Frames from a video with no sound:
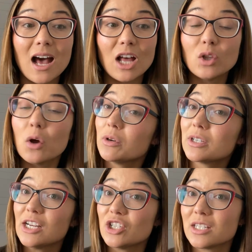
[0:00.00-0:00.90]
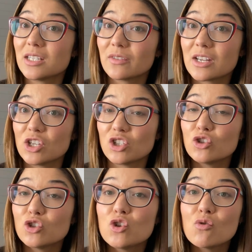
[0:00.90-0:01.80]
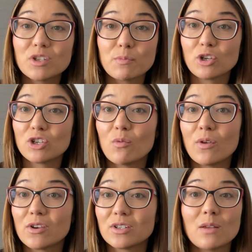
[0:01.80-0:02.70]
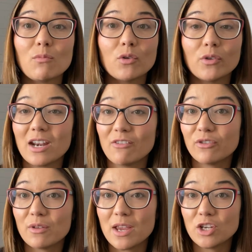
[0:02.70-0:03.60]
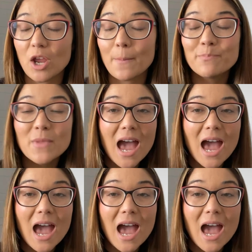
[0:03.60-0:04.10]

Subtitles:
lower digestive conditions too, especially when there's some low-grade inflammation.